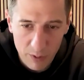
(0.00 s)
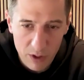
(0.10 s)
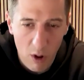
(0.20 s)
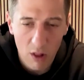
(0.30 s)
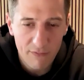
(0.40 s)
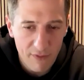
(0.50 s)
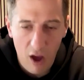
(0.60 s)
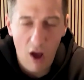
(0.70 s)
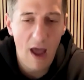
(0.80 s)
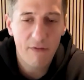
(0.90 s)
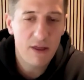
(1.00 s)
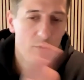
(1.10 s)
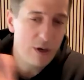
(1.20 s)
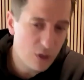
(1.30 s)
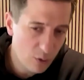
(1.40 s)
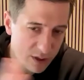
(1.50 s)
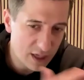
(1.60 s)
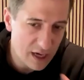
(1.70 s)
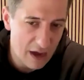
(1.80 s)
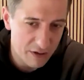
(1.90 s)
We do everything we do is
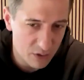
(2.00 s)
in-house.